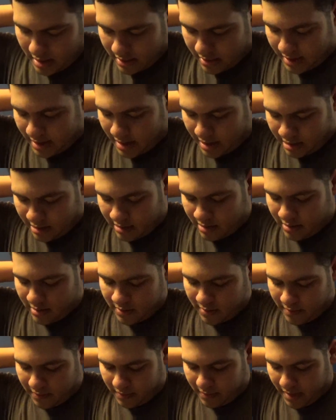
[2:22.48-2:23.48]

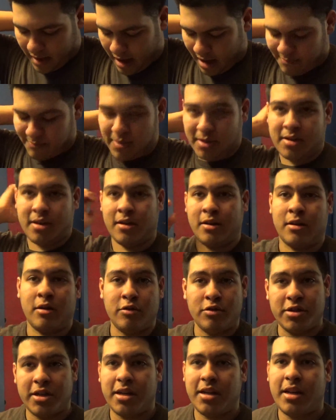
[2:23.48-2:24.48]
that epic
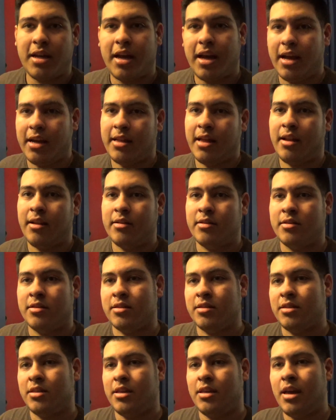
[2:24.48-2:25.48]
conclusion, and then to
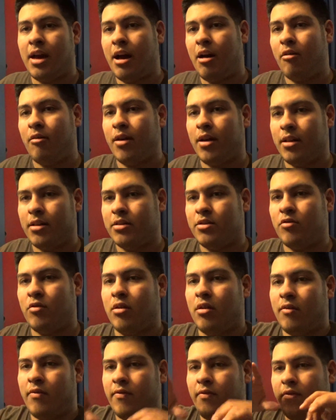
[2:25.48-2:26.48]
see how it sort
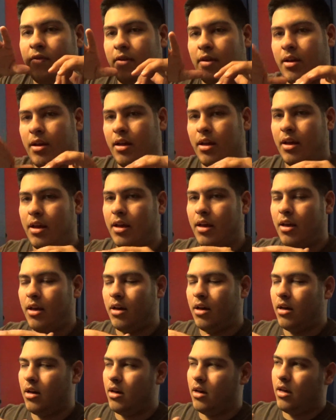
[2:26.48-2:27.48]

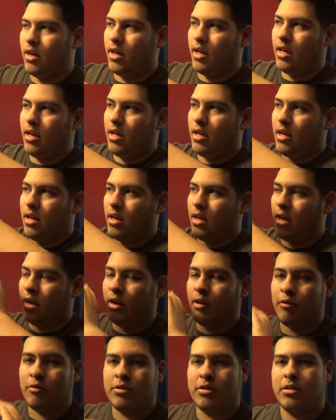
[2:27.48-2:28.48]
of
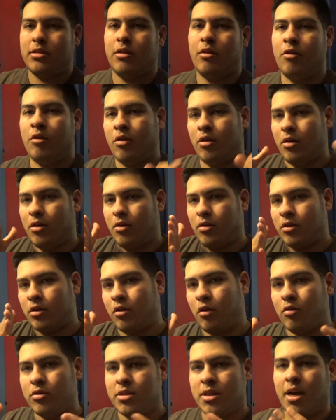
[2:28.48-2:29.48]
eludes or
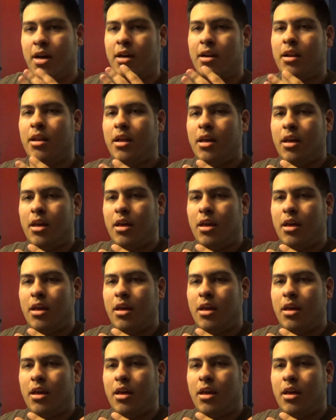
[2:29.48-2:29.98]
goes on